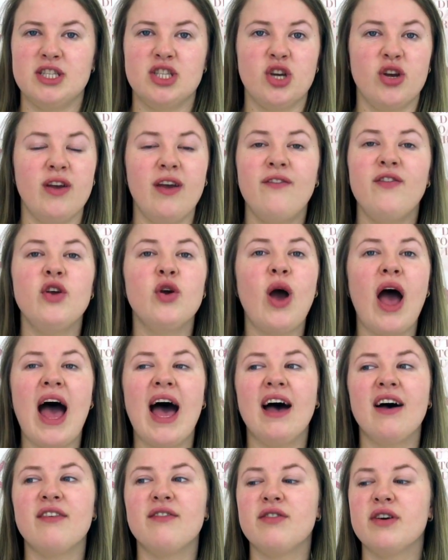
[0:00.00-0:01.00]
So if you
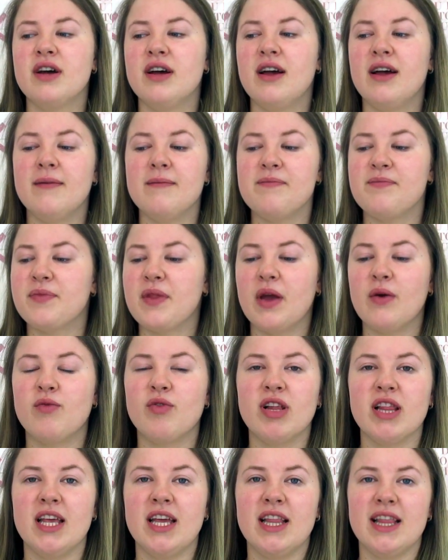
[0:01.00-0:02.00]
have a
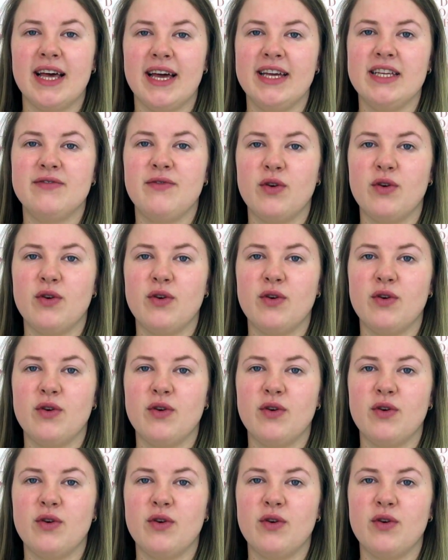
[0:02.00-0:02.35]
really light